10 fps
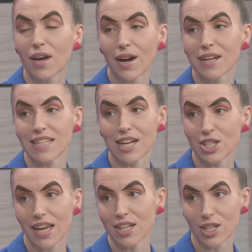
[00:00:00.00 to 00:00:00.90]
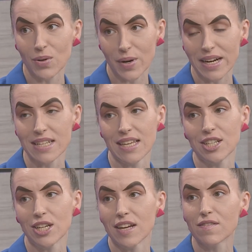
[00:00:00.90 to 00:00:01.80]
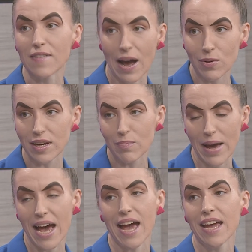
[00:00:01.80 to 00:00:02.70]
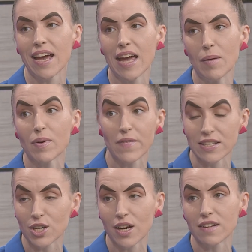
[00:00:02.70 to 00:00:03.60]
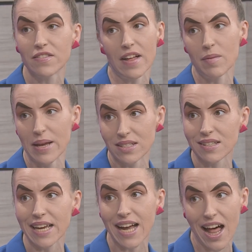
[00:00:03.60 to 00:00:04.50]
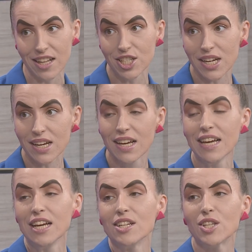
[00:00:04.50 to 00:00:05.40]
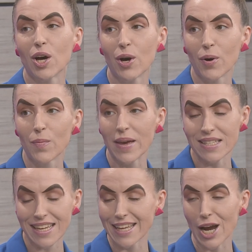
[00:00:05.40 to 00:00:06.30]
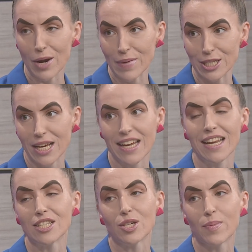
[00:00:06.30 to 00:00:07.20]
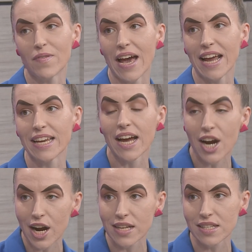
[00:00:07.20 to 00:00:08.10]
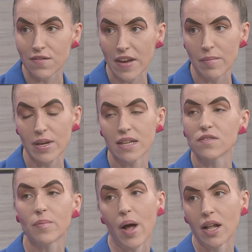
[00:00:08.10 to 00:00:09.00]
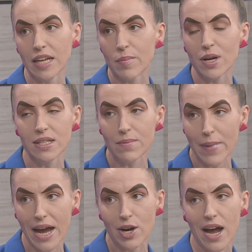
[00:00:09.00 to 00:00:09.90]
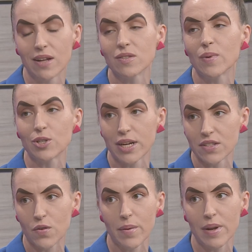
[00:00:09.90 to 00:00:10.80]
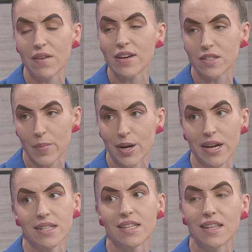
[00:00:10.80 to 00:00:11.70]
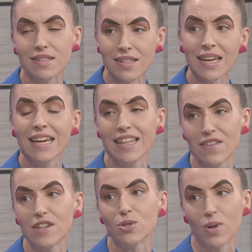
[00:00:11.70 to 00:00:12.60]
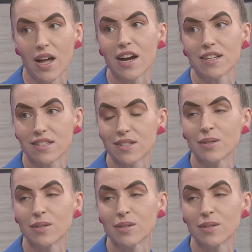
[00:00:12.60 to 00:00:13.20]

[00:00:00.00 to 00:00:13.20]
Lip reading: art education organization founded by a professor of developmental psychology. So basically our mission is to provide young artists and families from all neighborhoods and backgrounds with transformative experiences in the visual arts.